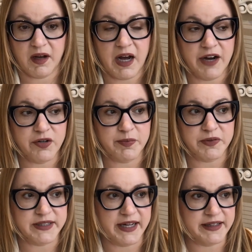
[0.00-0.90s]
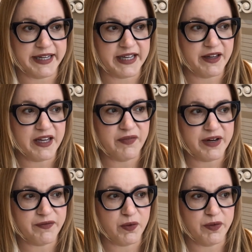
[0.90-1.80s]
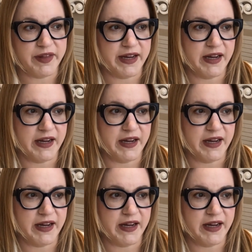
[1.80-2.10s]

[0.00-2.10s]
100%. Like even if you think,